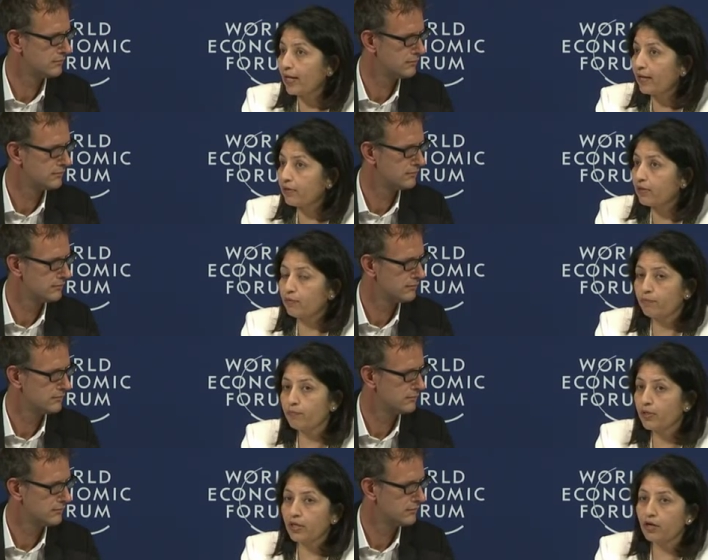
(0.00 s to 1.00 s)
Speaker 1: that in,
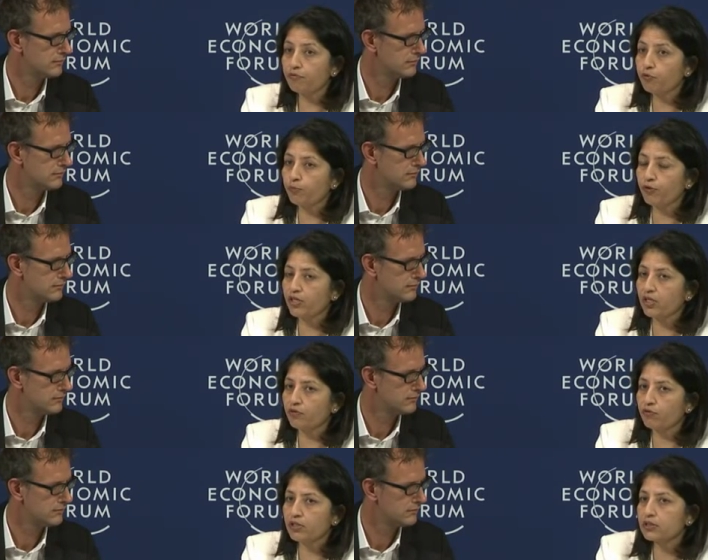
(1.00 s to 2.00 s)
in our footprint
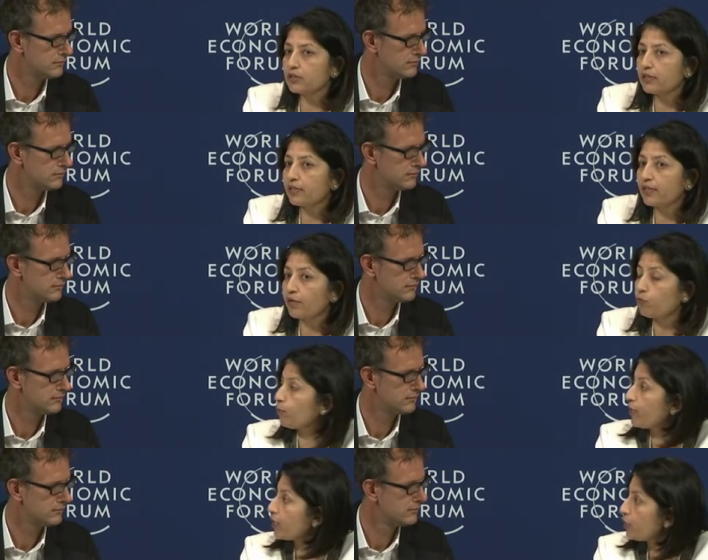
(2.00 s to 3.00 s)
countries, that
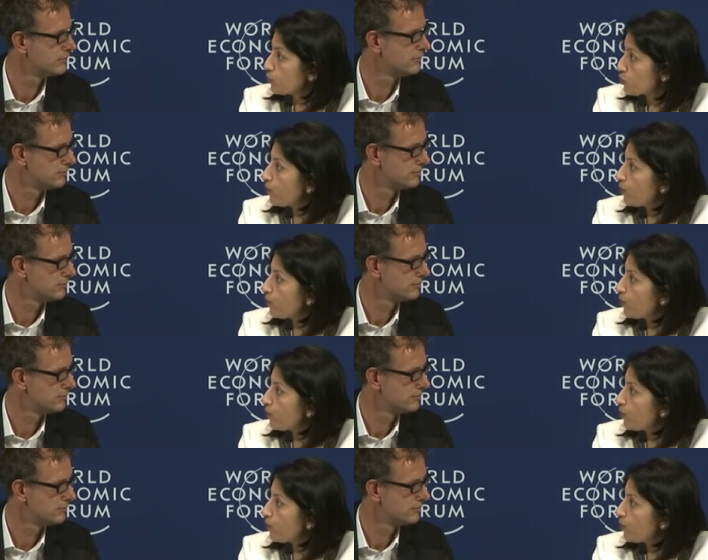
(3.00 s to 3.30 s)
would be a huge